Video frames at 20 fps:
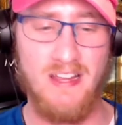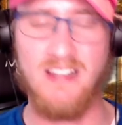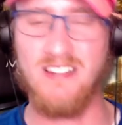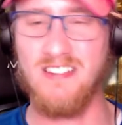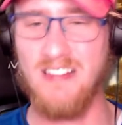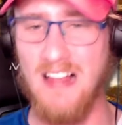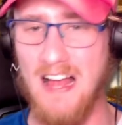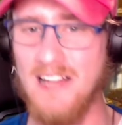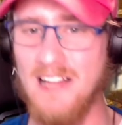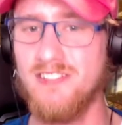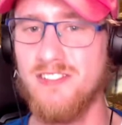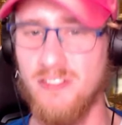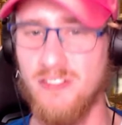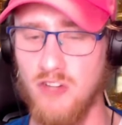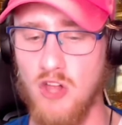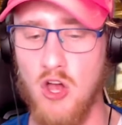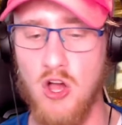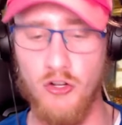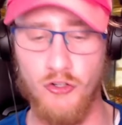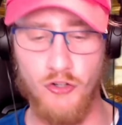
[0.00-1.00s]
lasts
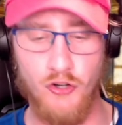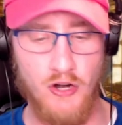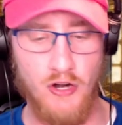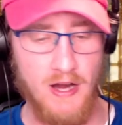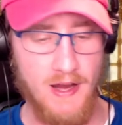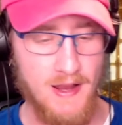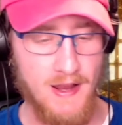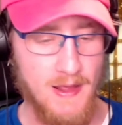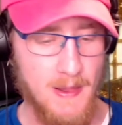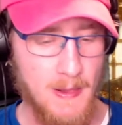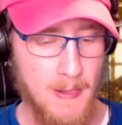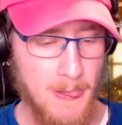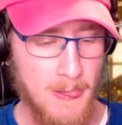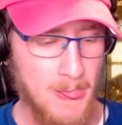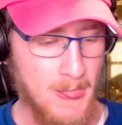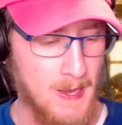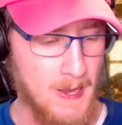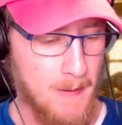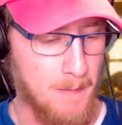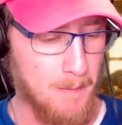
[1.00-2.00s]
longer.
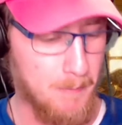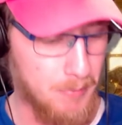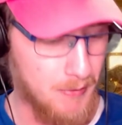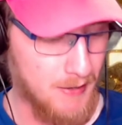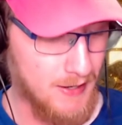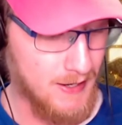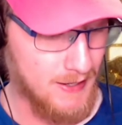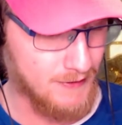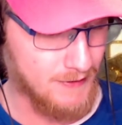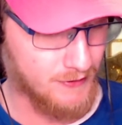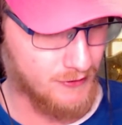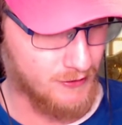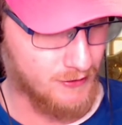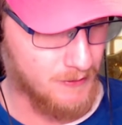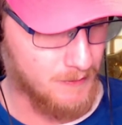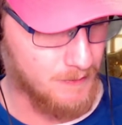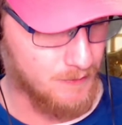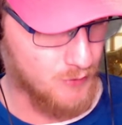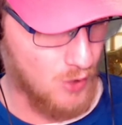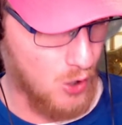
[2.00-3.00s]
But
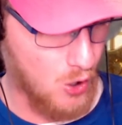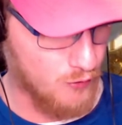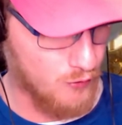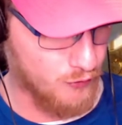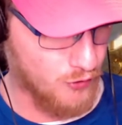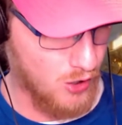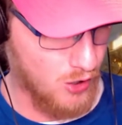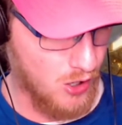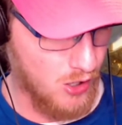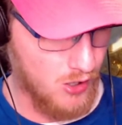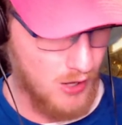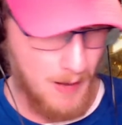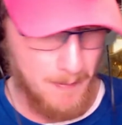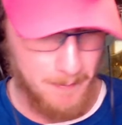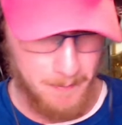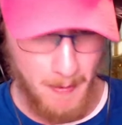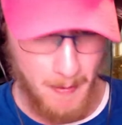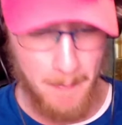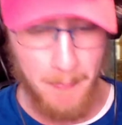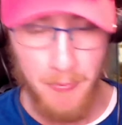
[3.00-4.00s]
overall, I'm
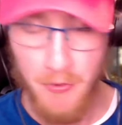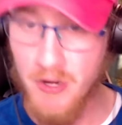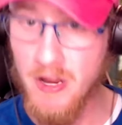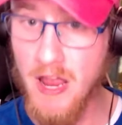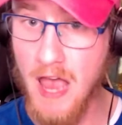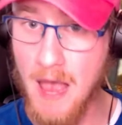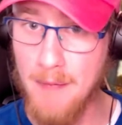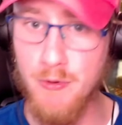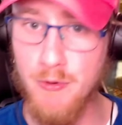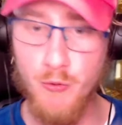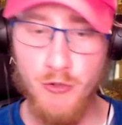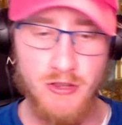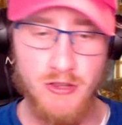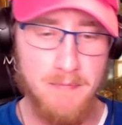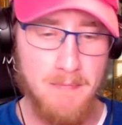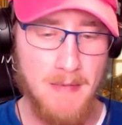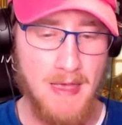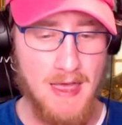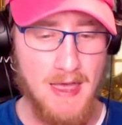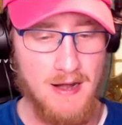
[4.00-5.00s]
pretty happy with the
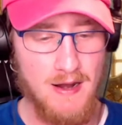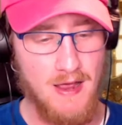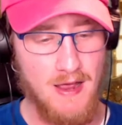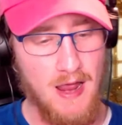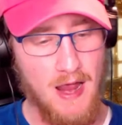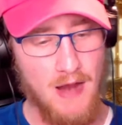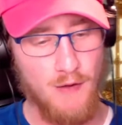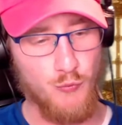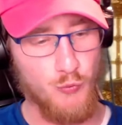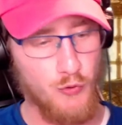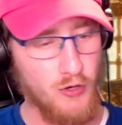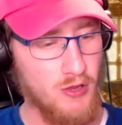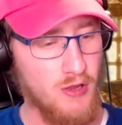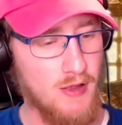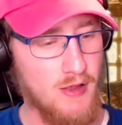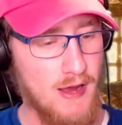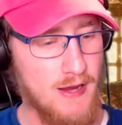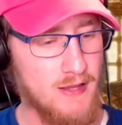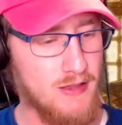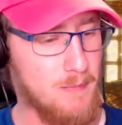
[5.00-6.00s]
matte. I really
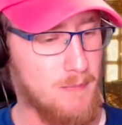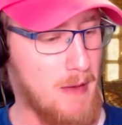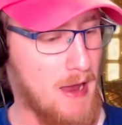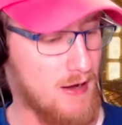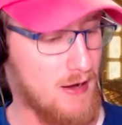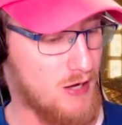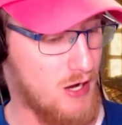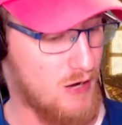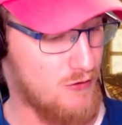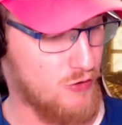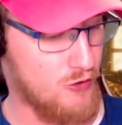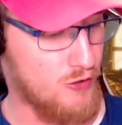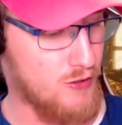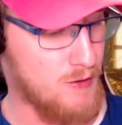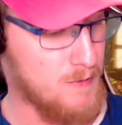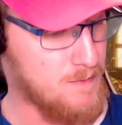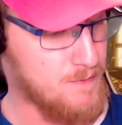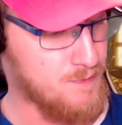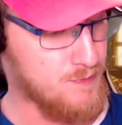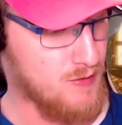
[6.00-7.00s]
like the back cover.
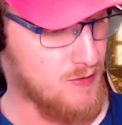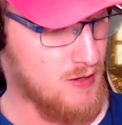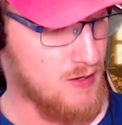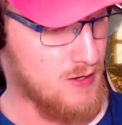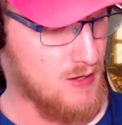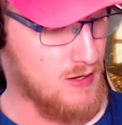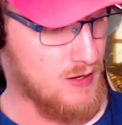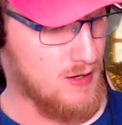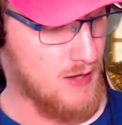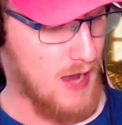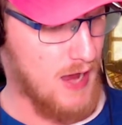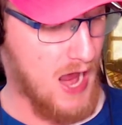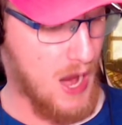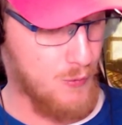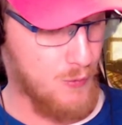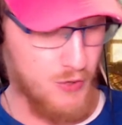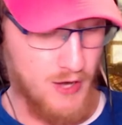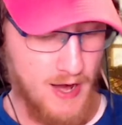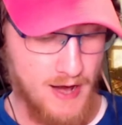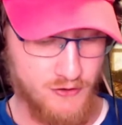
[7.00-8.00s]
I
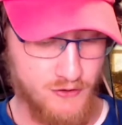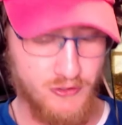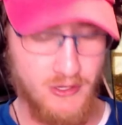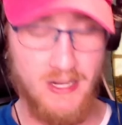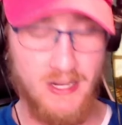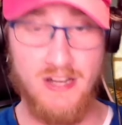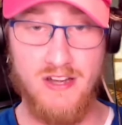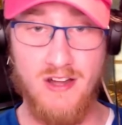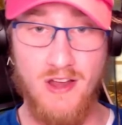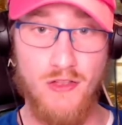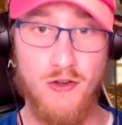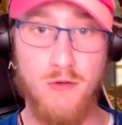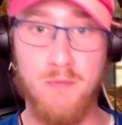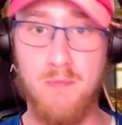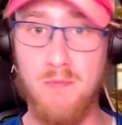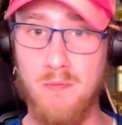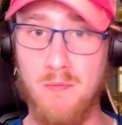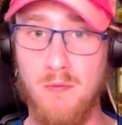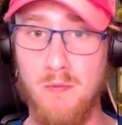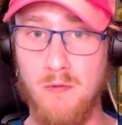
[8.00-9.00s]
would actually like
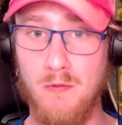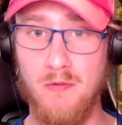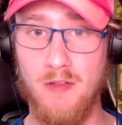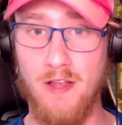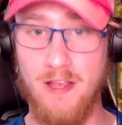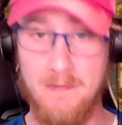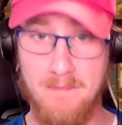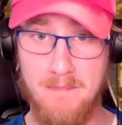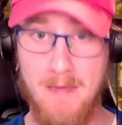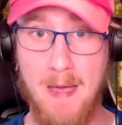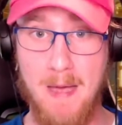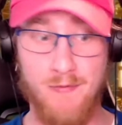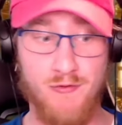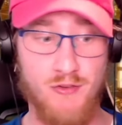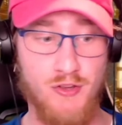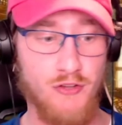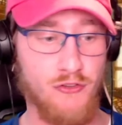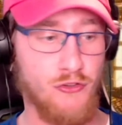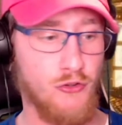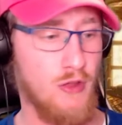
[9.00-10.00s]
another matte for
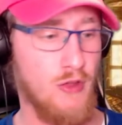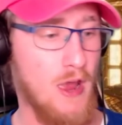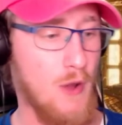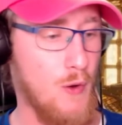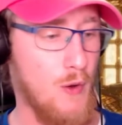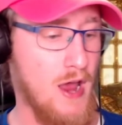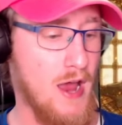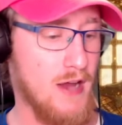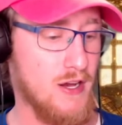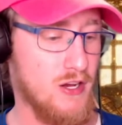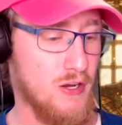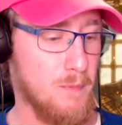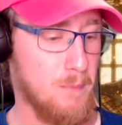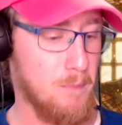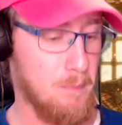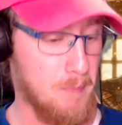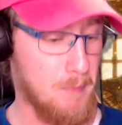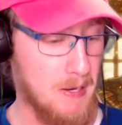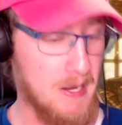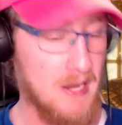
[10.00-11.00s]
this, so that way I could
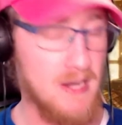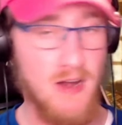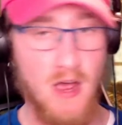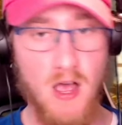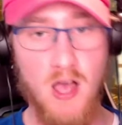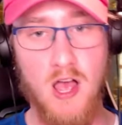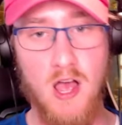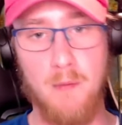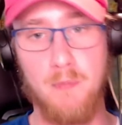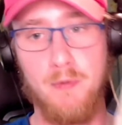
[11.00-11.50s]
pin up